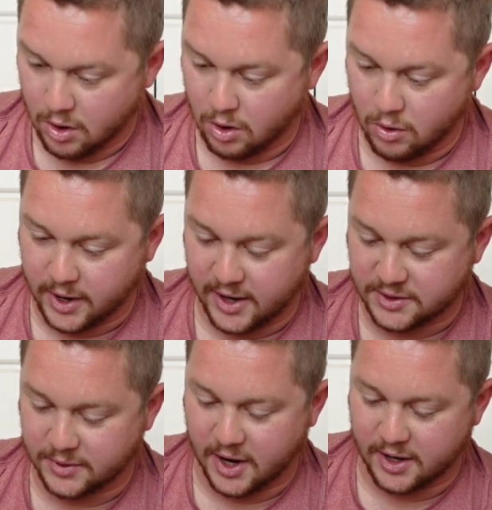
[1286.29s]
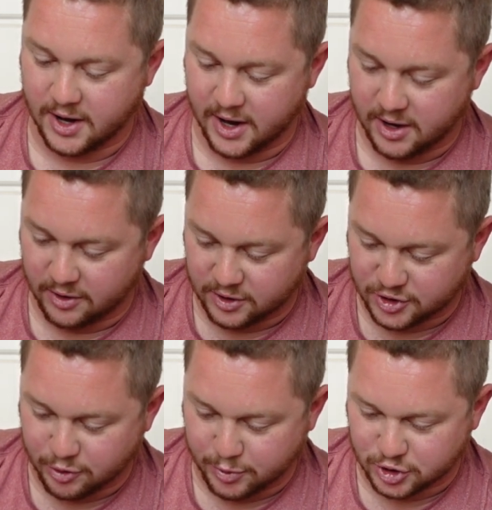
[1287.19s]
Okay, so we got another
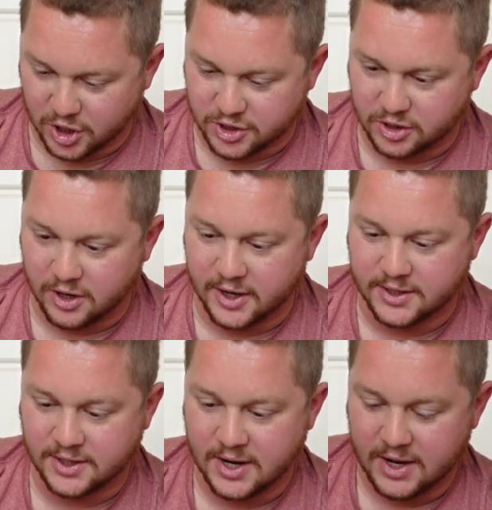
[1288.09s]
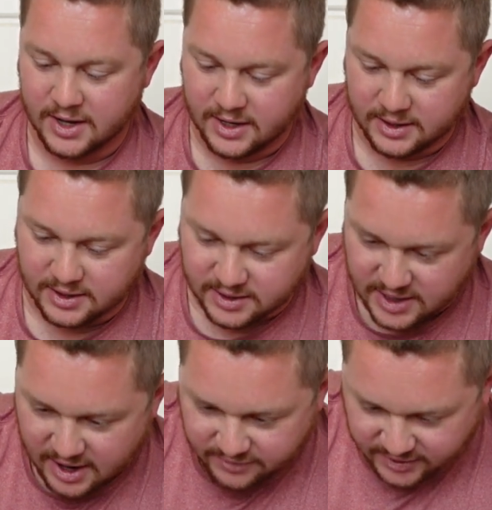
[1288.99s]
Super Treasure Hunt. It does
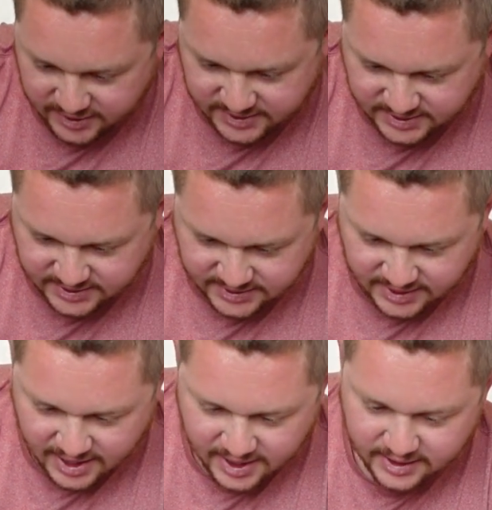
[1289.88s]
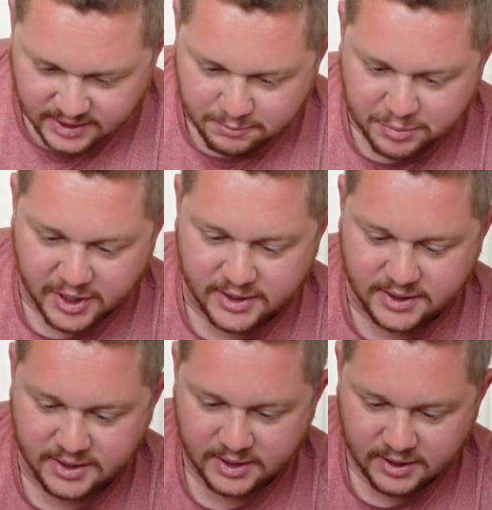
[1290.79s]
have like a slightly
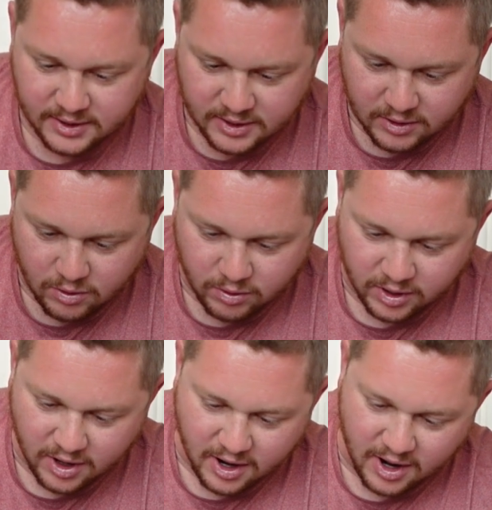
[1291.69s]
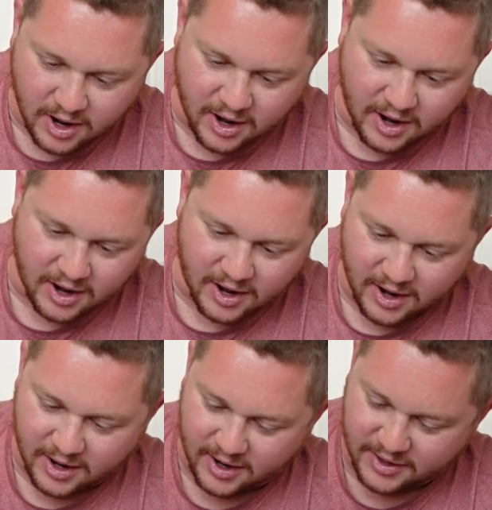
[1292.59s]
bent corner.
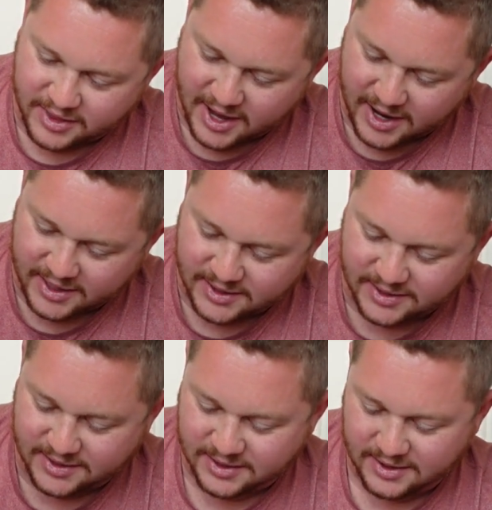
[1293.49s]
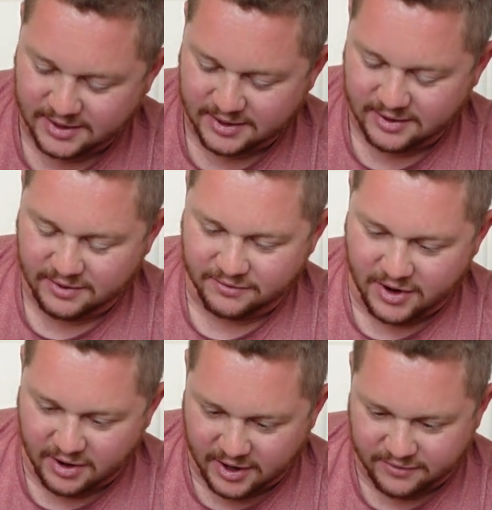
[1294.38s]
Ah, that is
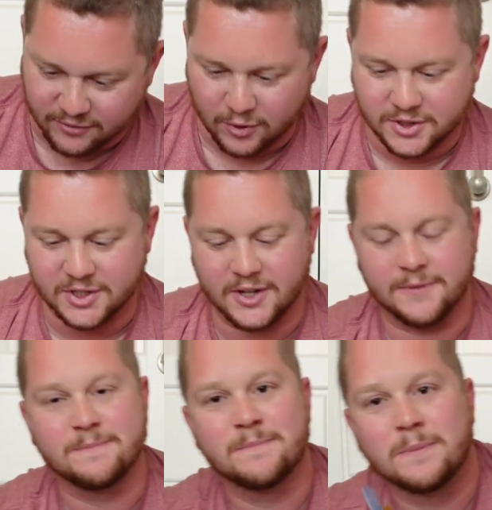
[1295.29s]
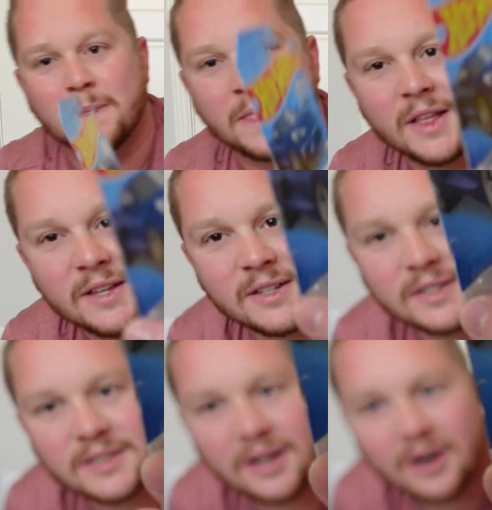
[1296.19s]
very unfortunate.
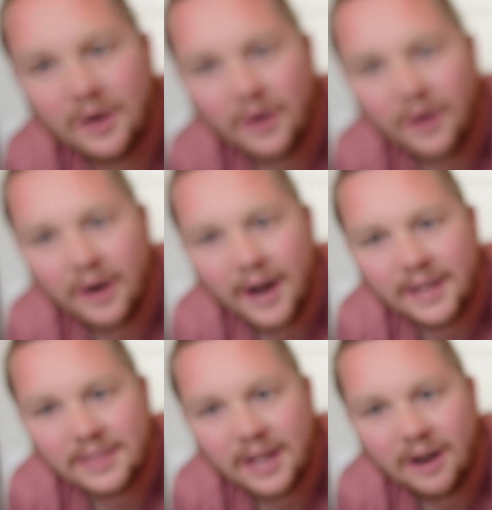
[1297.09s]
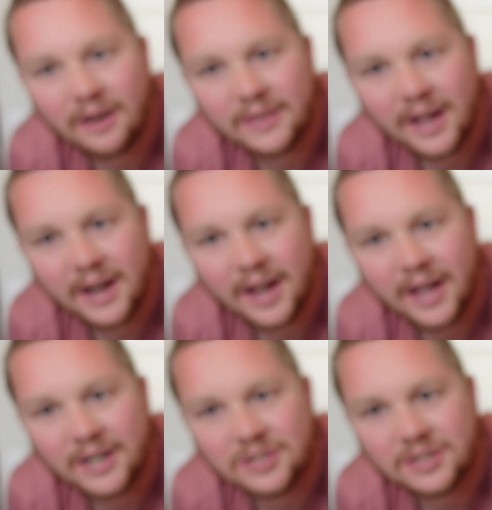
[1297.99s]
So right there on that
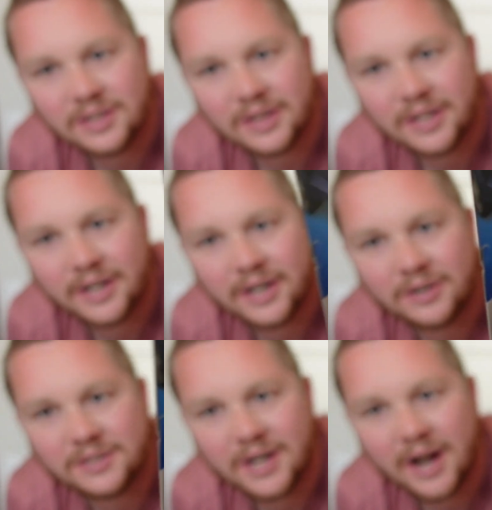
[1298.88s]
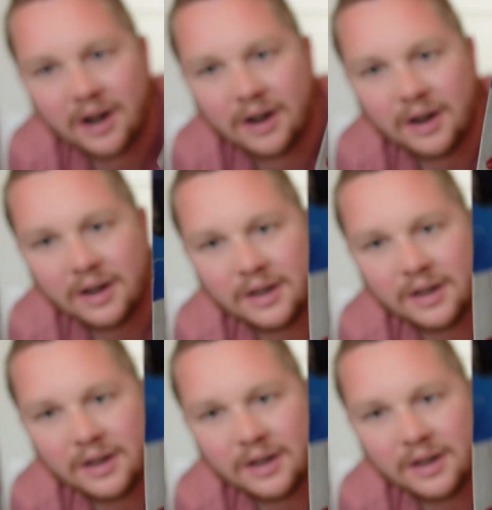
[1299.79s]
edge, there's a little tear.